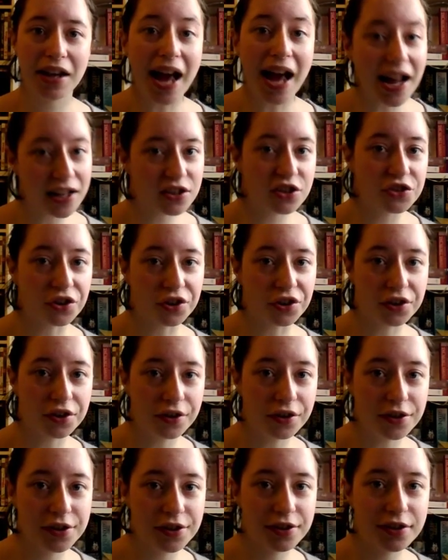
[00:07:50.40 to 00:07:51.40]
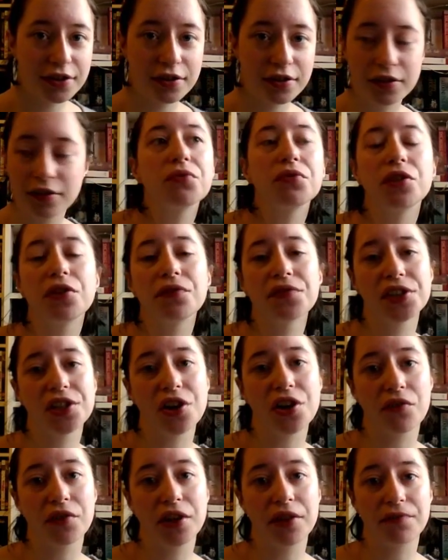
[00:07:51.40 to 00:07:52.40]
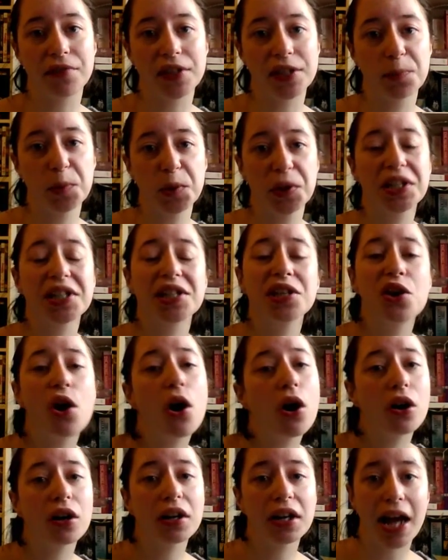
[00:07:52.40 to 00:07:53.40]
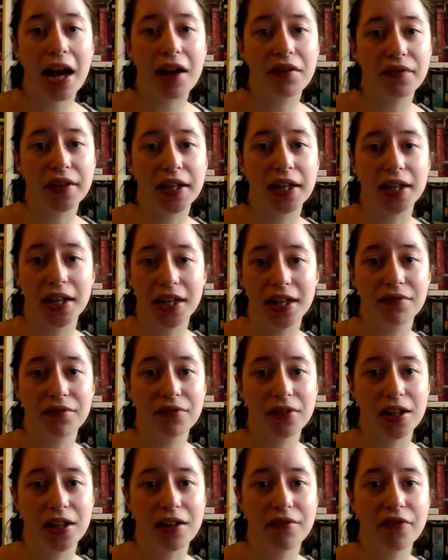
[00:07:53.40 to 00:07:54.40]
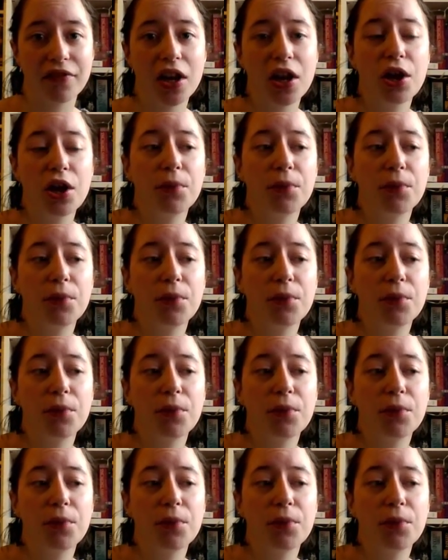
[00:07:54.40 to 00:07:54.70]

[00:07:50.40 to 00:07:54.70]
Cat struggles. The true love story of this book is not Kathy and Heathcliff,